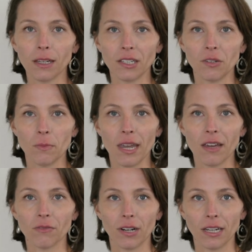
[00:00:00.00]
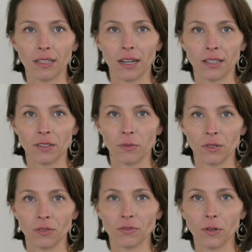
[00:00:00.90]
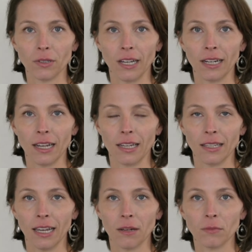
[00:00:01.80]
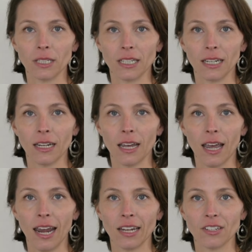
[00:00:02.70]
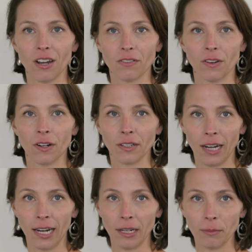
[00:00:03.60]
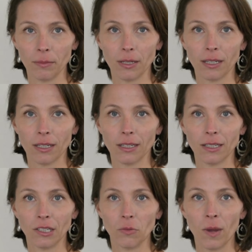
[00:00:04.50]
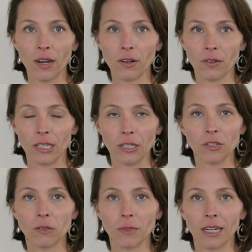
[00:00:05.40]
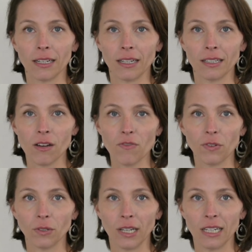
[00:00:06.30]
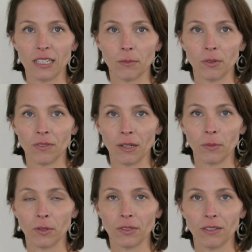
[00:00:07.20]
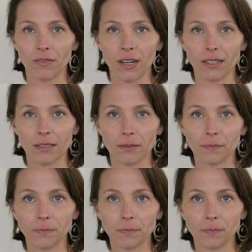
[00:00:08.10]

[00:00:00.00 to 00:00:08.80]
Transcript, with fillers: You may have recognized the word folate and the MTHFR name. You may know that you should be getting enough folate to prevent birth defects.